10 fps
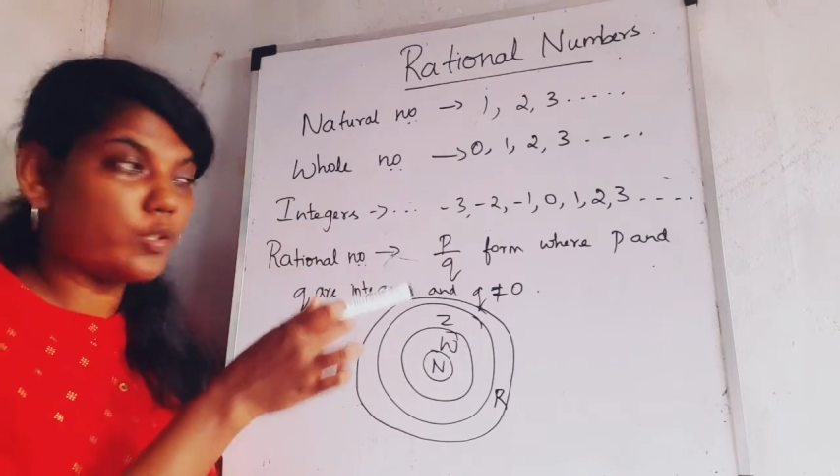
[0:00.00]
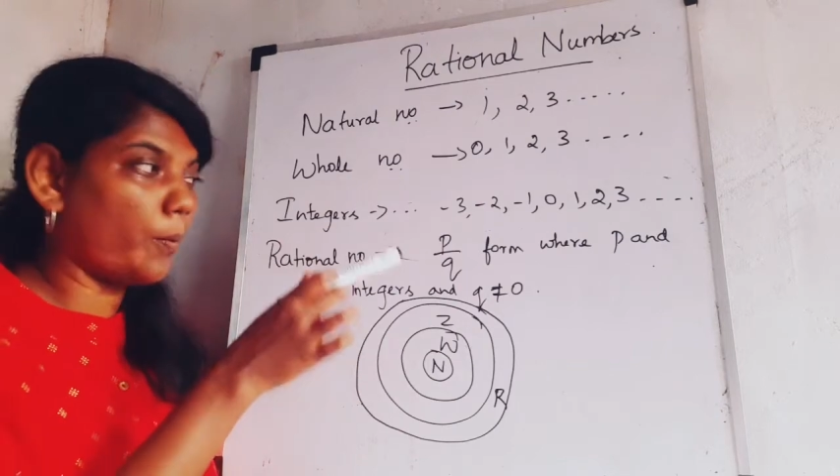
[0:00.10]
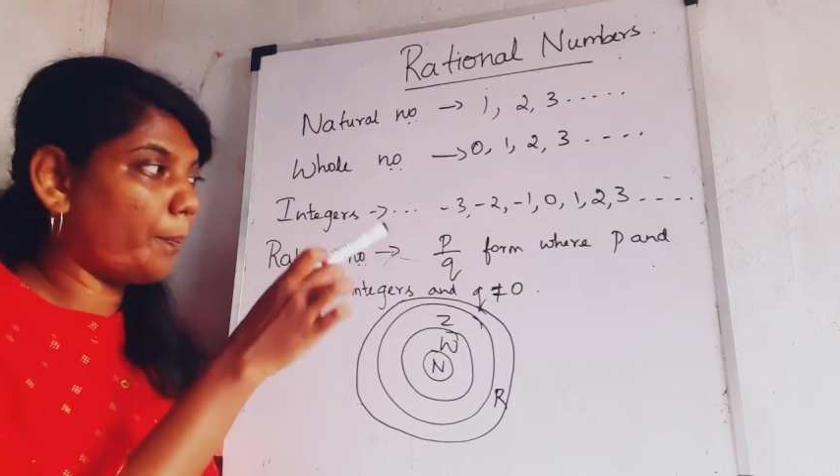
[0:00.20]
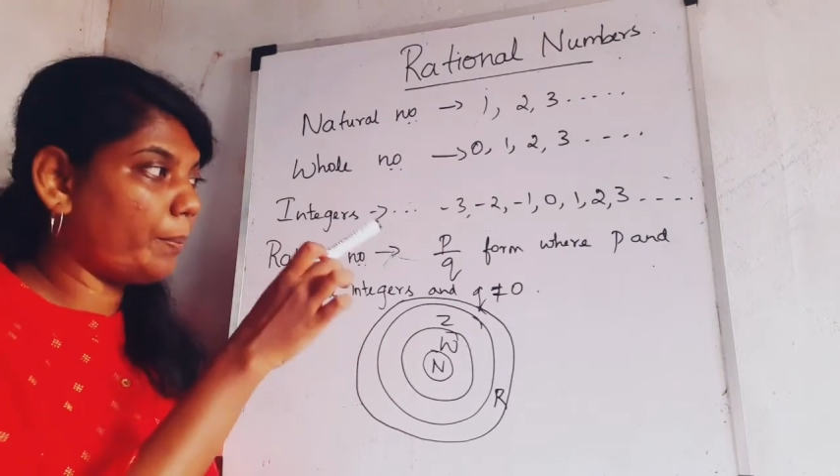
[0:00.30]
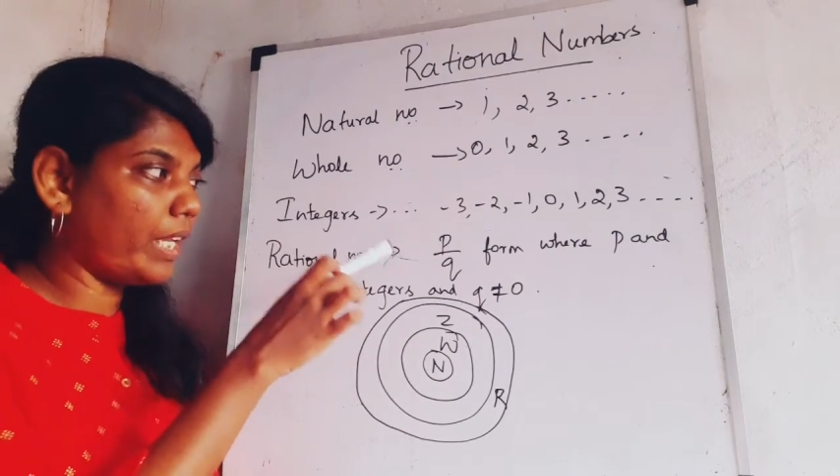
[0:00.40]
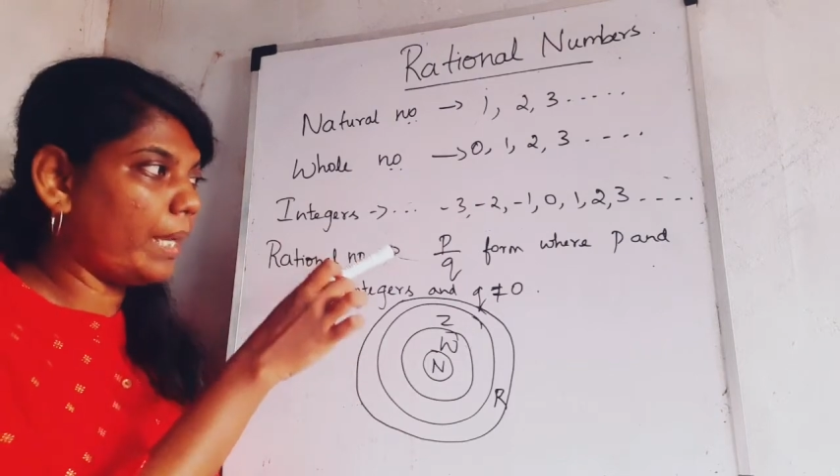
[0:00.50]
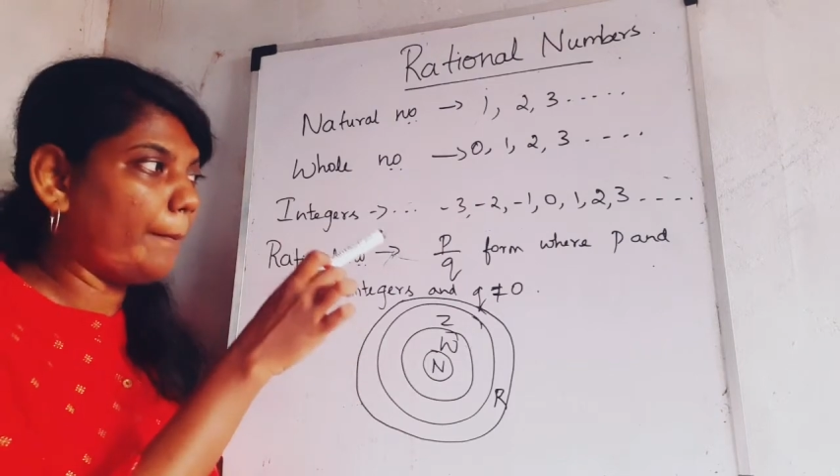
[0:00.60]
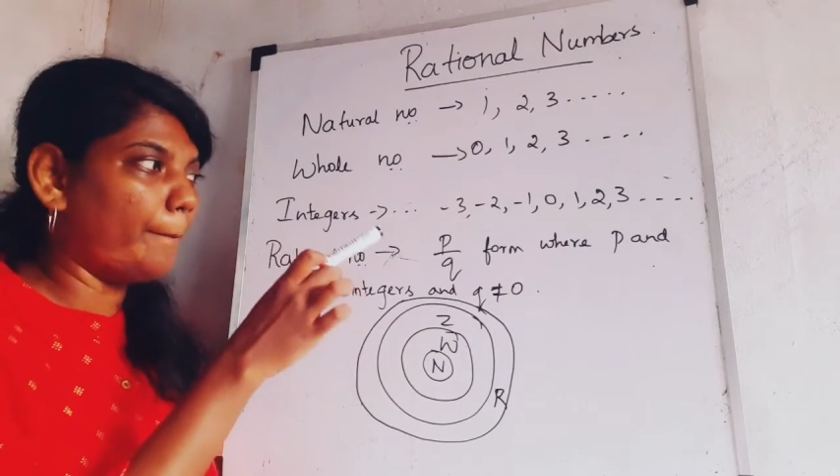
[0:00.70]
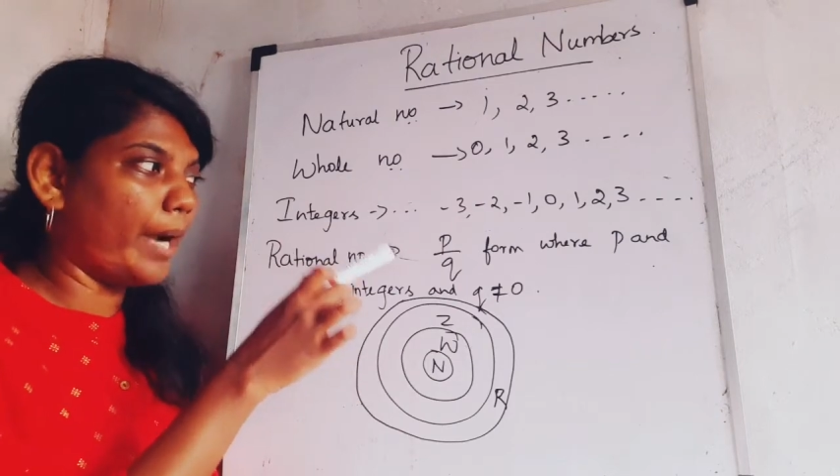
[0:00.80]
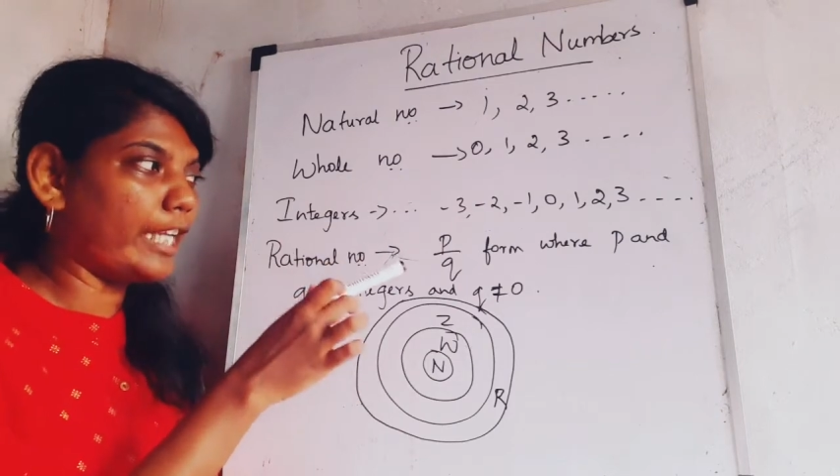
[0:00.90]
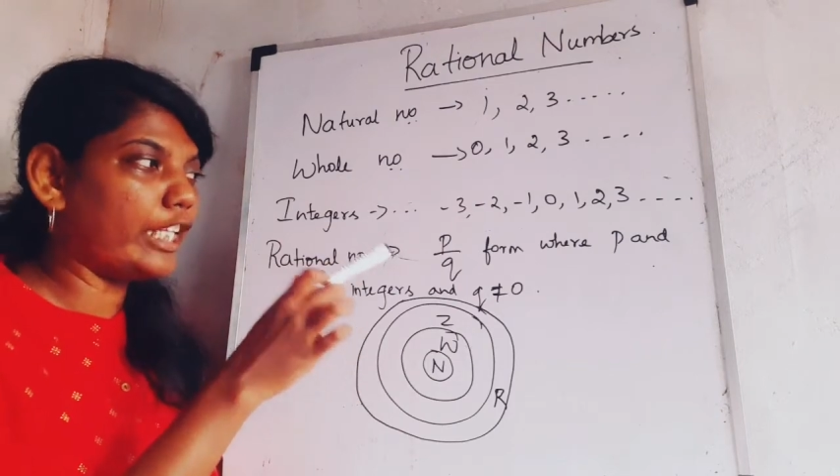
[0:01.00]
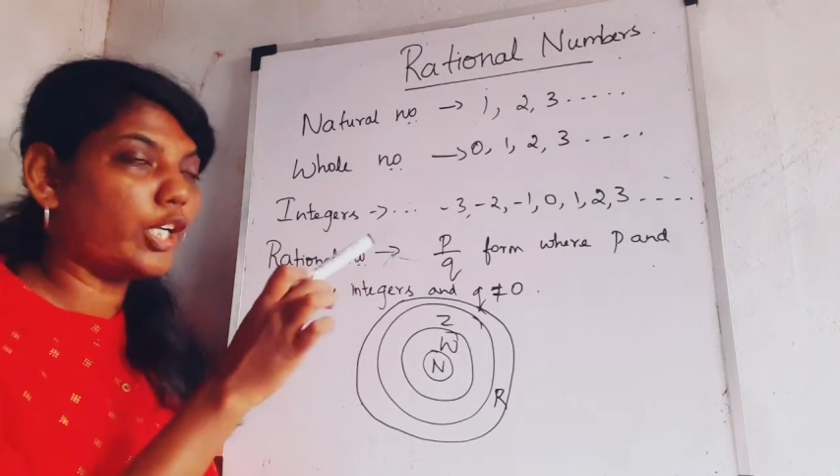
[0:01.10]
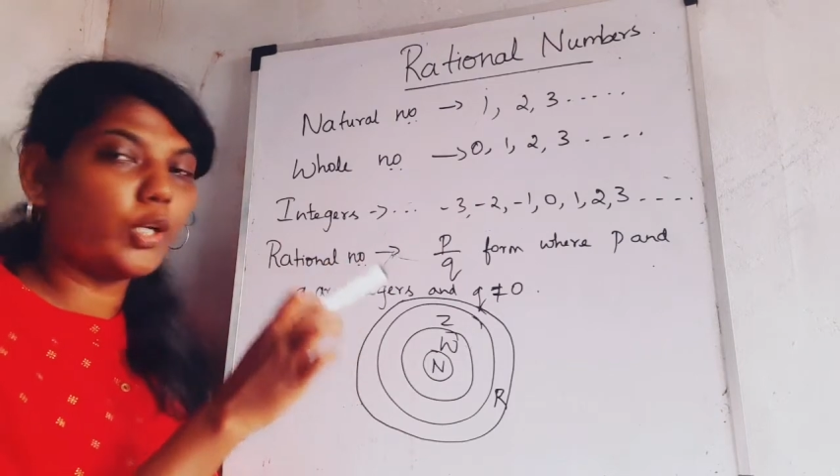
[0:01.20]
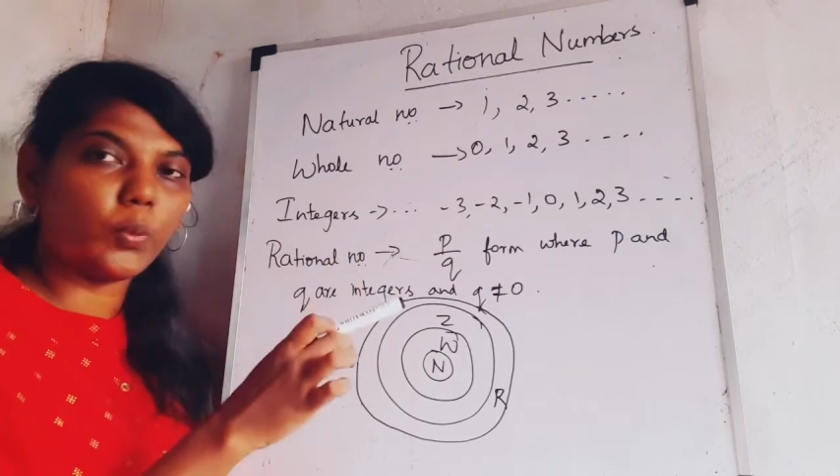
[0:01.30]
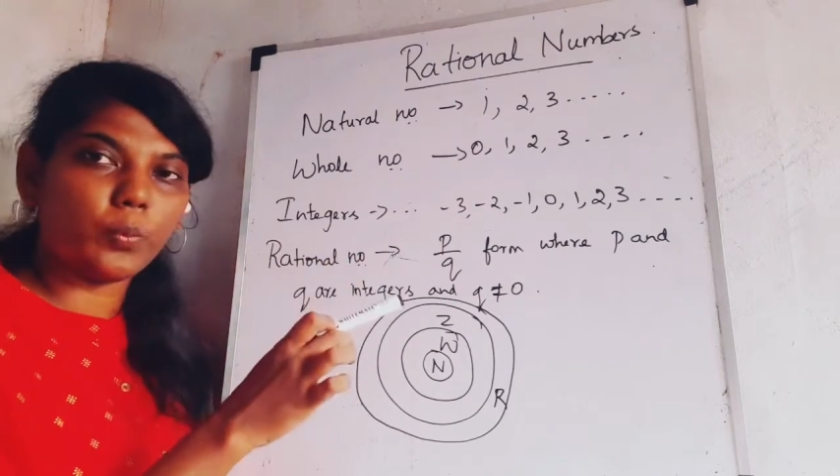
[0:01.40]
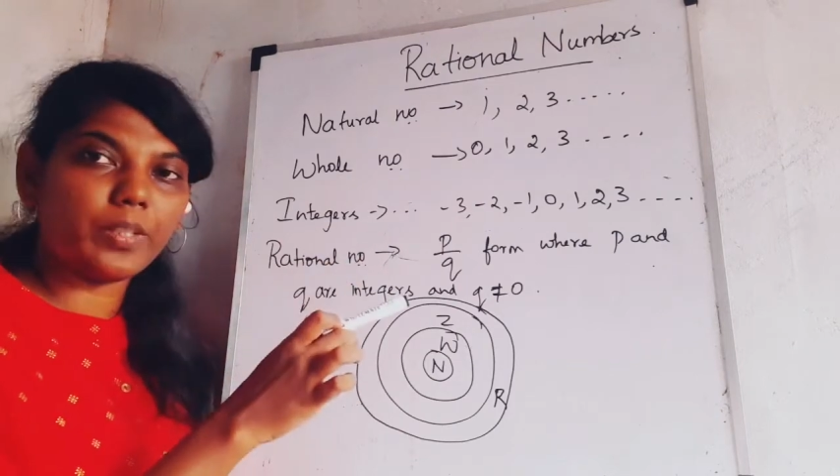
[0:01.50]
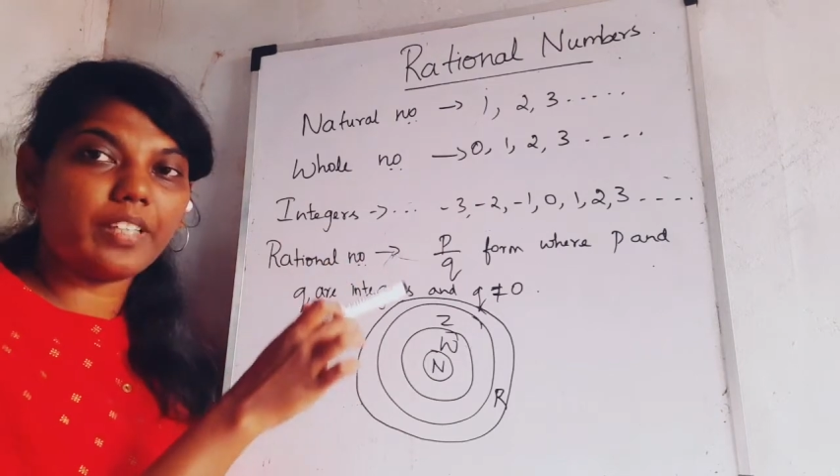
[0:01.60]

So P by Q,